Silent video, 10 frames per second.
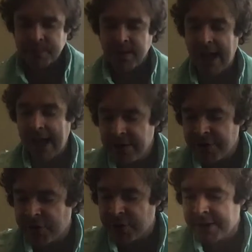As
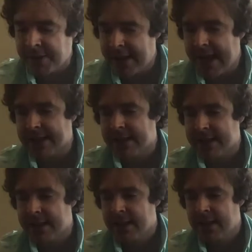should
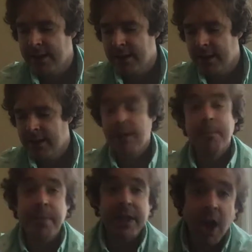this.
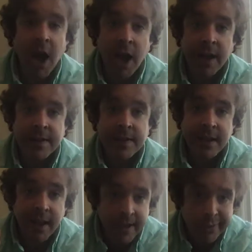Beyond
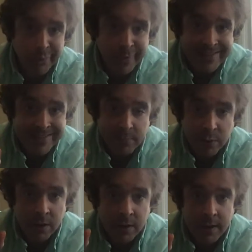a
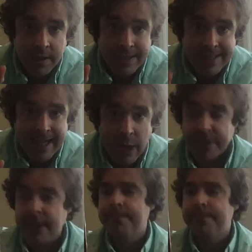Reasonable Doubt.